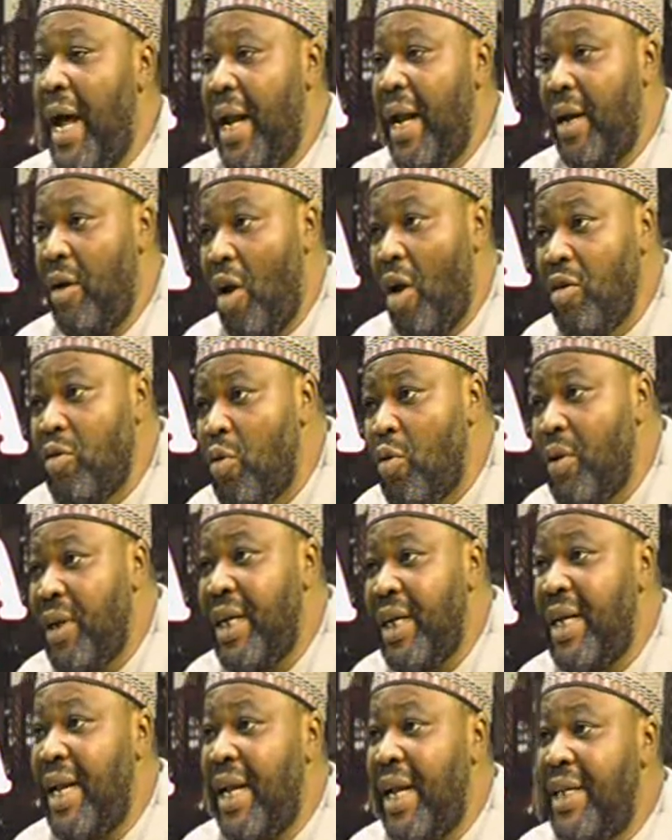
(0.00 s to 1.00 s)
not
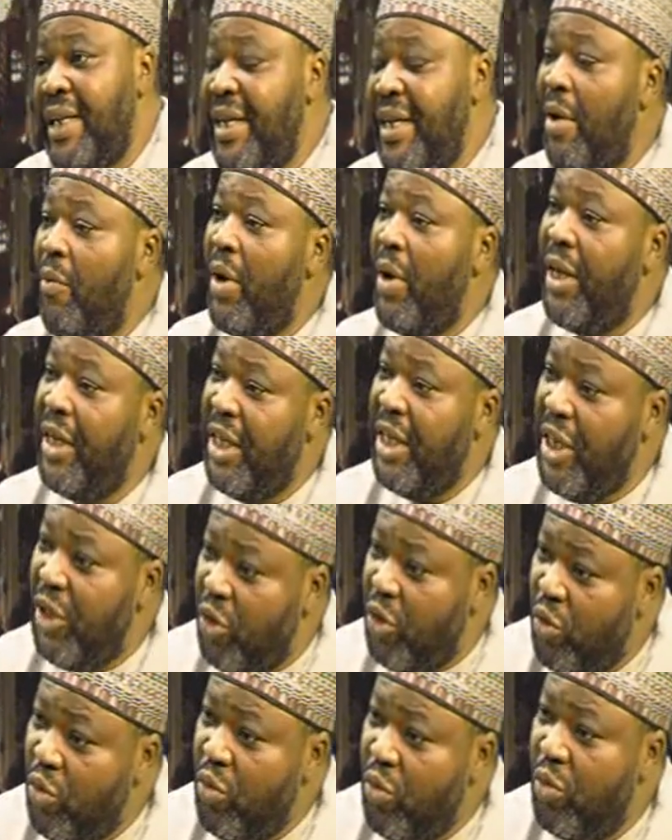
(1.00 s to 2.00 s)
only that, there were
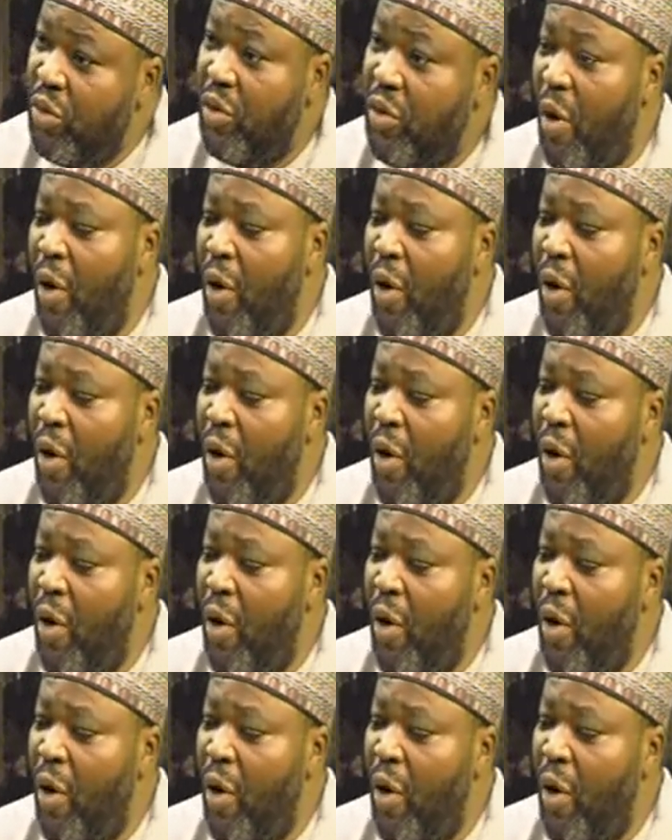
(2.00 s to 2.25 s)
issues